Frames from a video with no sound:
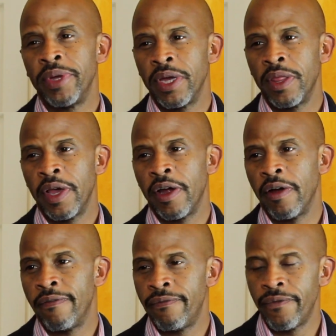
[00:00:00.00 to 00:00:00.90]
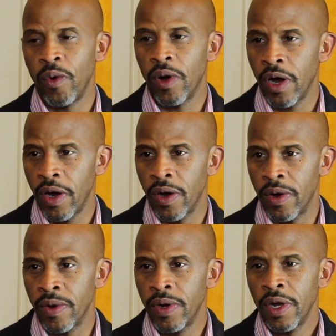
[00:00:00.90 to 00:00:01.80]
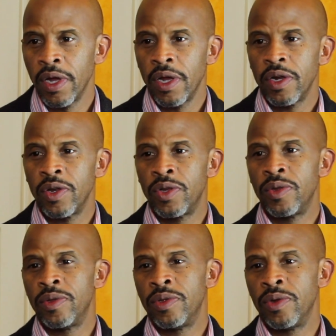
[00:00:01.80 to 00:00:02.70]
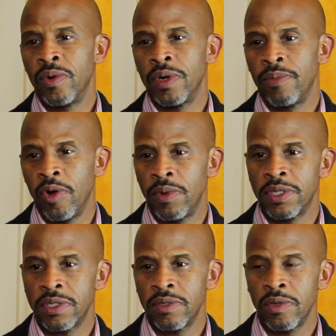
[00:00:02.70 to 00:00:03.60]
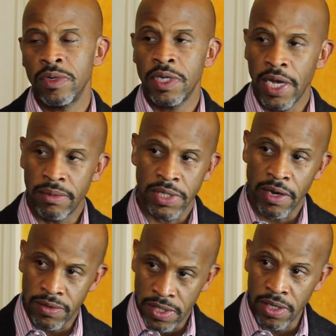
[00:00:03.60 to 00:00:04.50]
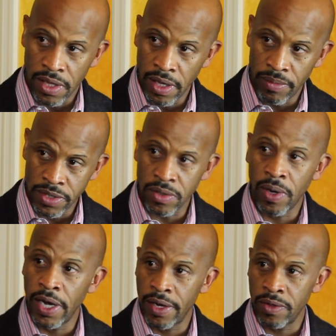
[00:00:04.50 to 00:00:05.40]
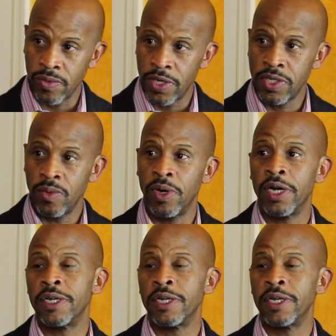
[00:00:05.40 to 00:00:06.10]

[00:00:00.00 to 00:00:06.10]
being there for her during the moments, during the times that I was in Columbus, Ohio, is where she